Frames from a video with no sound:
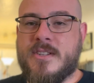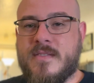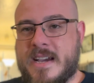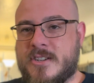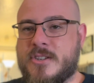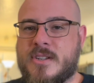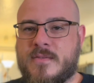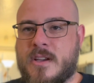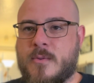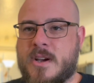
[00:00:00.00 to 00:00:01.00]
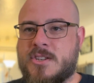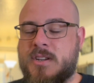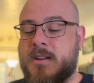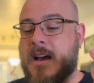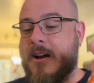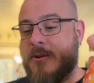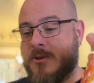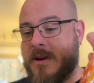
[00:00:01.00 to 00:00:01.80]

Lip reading: you've asked yourself that question, I always